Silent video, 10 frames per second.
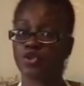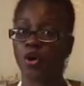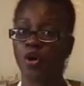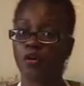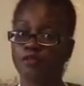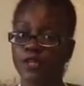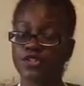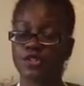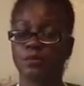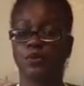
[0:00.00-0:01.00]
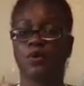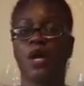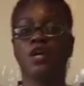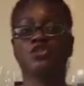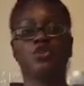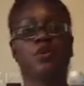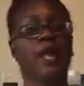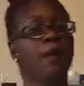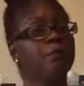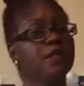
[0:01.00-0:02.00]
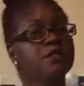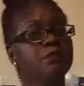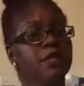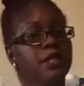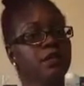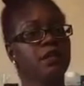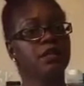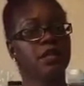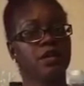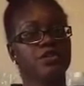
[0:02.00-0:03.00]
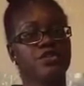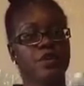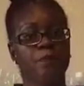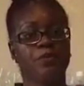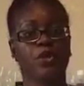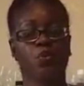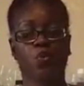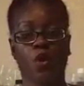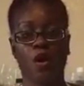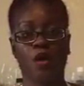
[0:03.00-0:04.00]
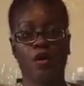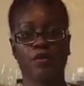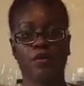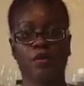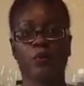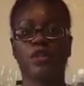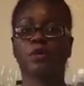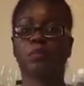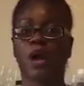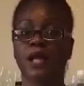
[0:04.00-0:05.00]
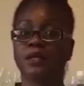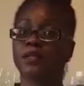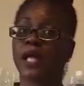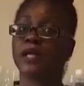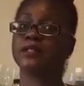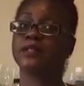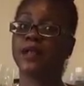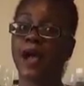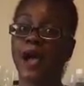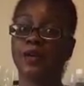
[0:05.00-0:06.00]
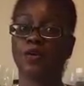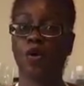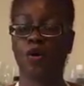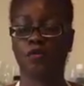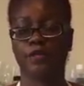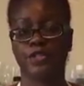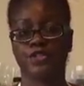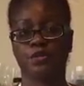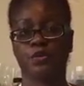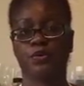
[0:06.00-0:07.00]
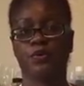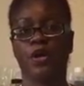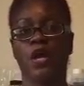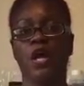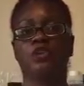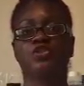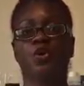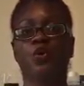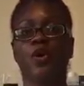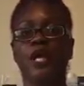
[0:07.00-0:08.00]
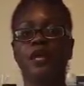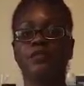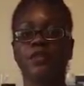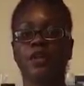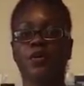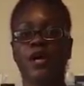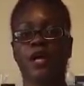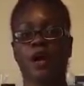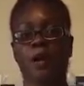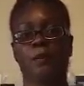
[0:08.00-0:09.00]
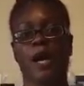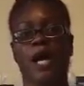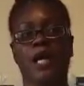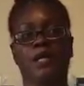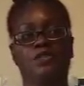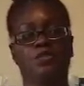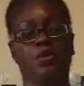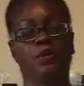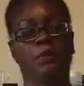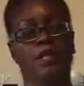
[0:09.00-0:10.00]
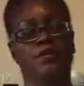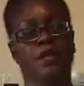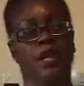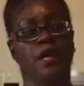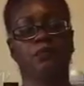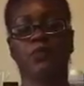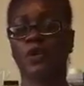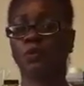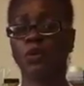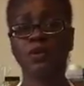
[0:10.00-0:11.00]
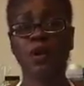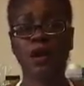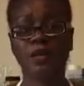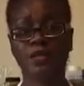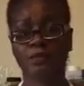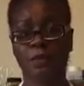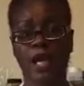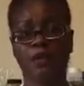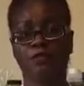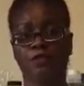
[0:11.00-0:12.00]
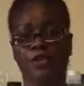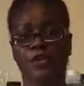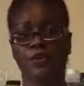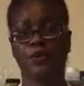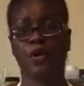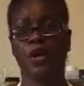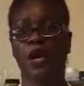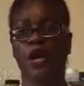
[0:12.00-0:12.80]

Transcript: is all vegetable. So that must mean that there's something wrong with a product that is not all vegetable. So even though in our minds we may say, well, lard is bad for you,